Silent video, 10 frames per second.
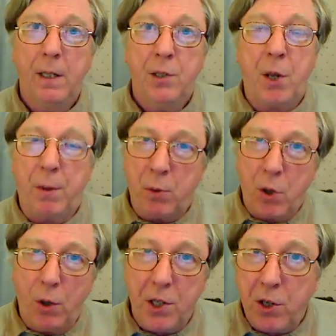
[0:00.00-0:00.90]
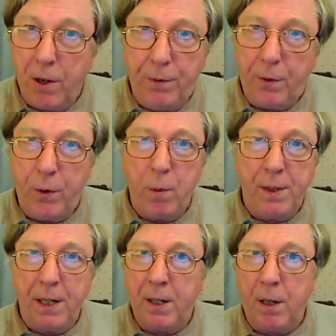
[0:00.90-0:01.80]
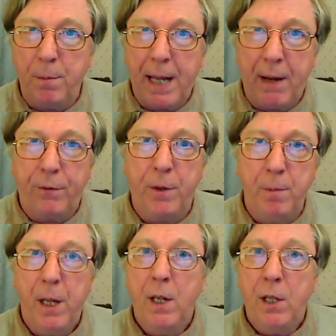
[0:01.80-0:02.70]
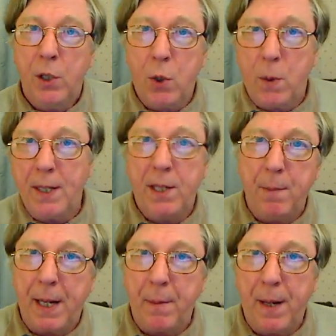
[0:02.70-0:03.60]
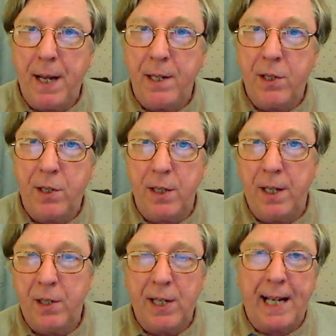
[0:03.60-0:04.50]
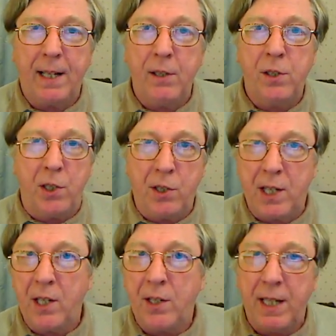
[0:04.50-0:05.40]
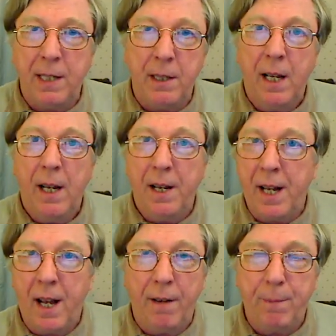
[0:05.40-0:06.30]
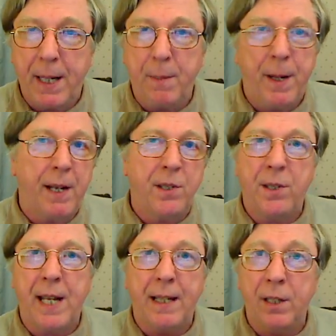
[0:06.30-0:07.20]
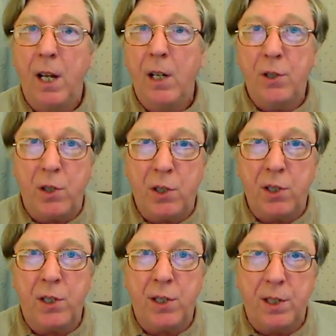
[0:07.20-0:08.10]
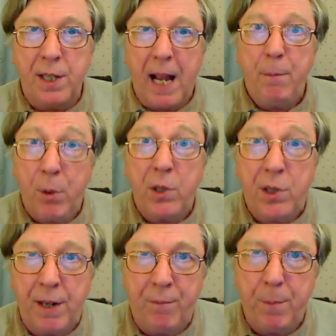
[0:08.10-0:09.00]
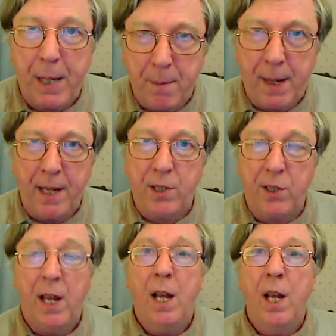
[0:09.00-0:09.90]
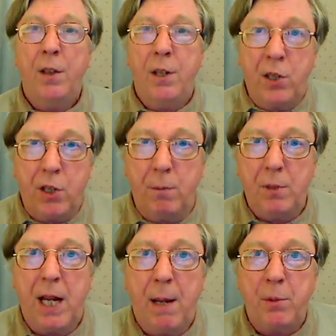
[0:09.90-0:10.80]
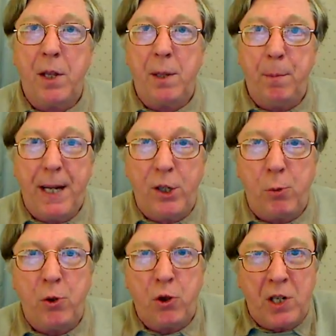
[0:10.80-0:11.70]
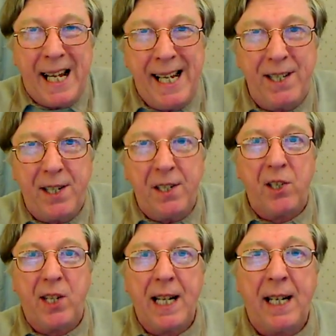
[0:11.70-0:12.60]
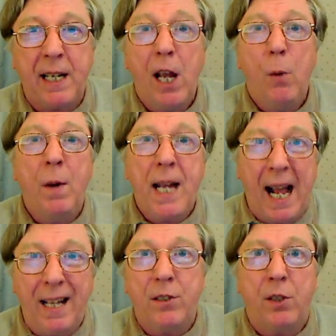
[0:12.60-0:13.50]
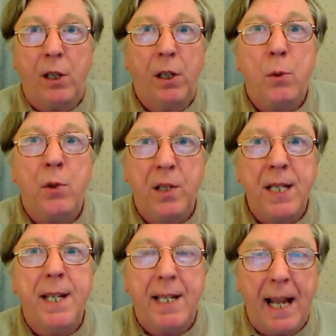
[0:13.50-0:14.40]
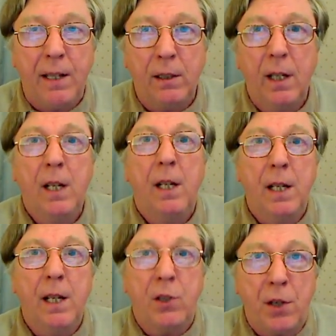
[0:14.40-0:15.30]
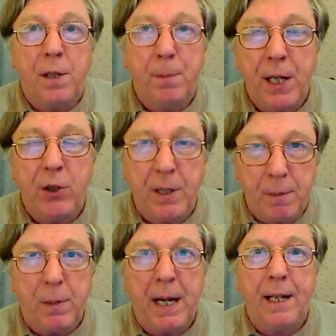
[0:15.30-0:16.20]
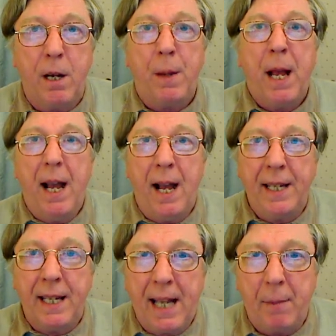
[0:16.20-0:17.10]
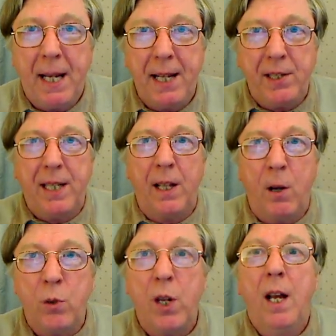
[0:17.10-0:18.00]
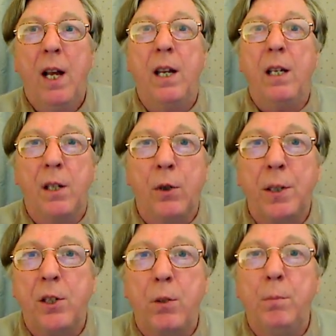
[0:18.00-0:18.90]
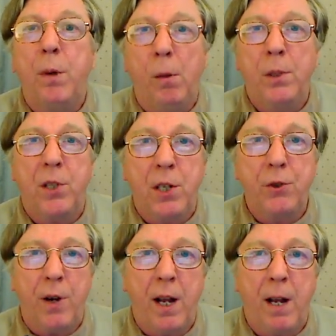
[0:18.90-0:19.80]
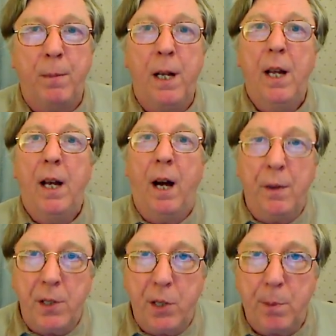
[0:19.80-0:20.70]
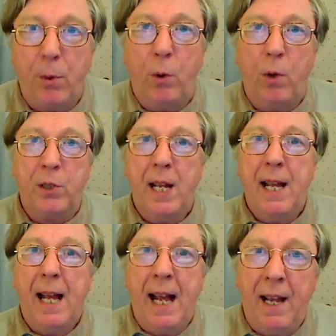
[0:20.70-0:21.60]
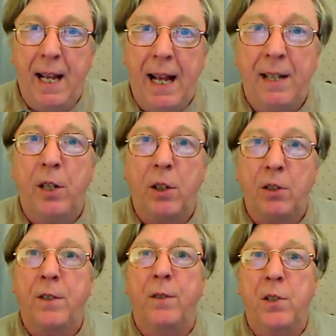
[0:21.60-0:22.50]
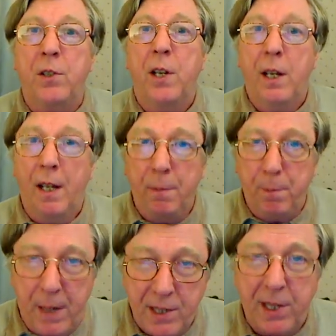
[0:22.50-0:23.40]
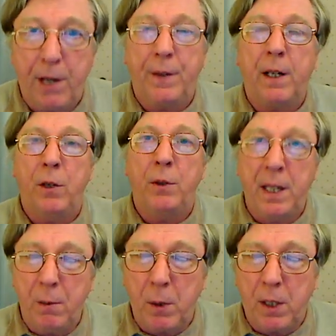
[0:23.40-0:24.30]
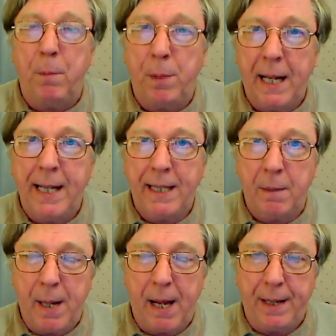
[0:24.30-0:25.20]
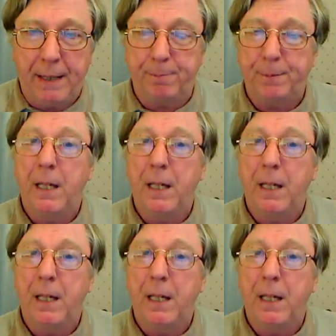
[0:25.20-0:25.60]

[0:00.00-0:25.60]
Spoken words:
So there was all this kerfuffle when they come down from 20 megabytes a second to 16.5 megabytes a second to 9.7 megabytes, that sometimes the picture was just hitting the ceiling when it had to lose detail, so the picture didn't break up, and it kept hitting those critical moments in drama or in sport, and a lot of us, myself included, were complaining about that.